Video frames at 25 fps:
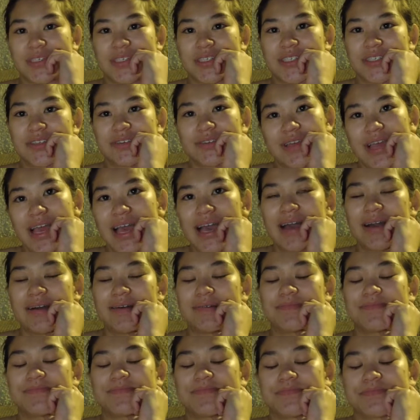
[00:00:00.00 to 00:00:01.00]
So yeah.
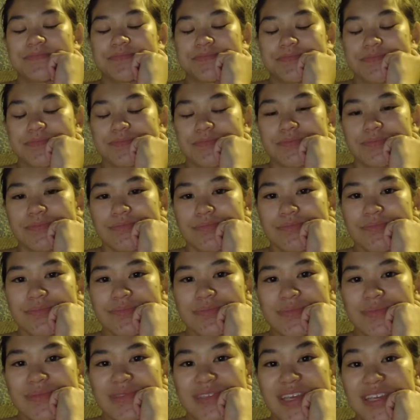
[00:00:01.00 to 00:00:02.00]

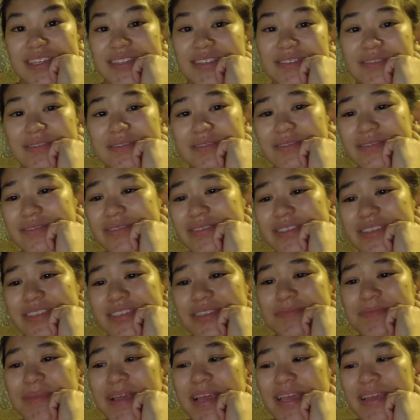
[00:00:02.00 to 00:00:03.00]
That's a, those are
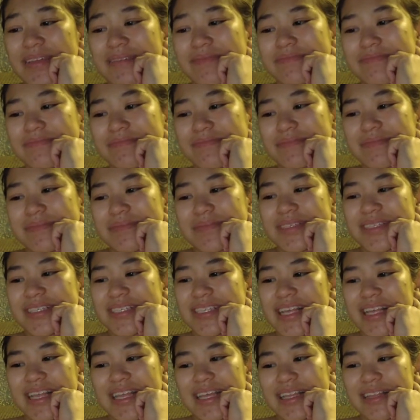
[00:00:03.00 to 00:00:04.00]
just my
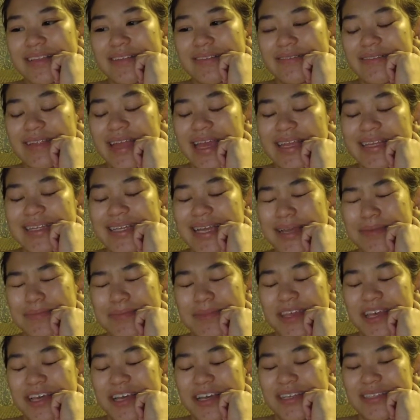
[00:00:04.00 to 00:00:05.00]
silly little nighttime
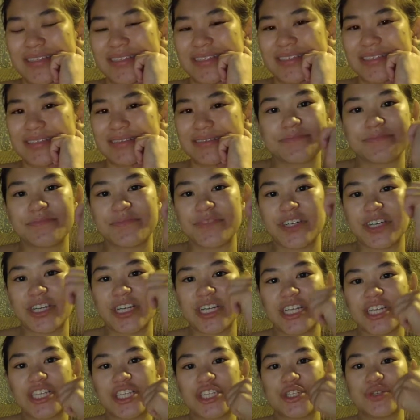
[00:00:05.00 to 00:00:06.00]
thoughts. We're
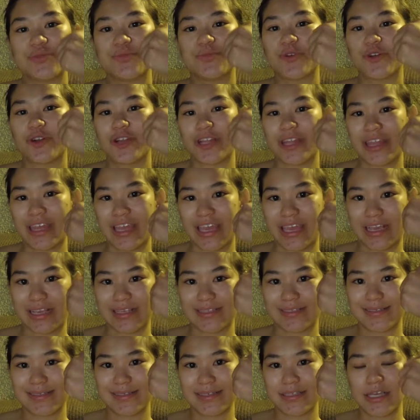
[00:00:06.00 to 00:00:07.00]
gonna do more
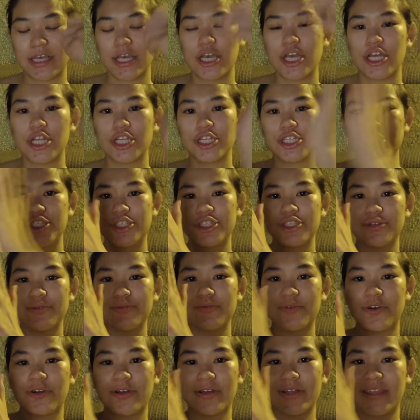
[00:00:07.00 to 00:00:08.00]
things. Do
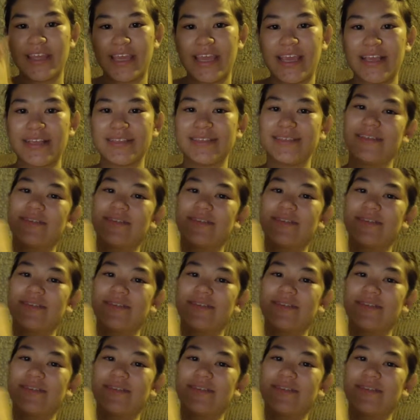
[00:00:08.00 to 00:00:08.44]
more things.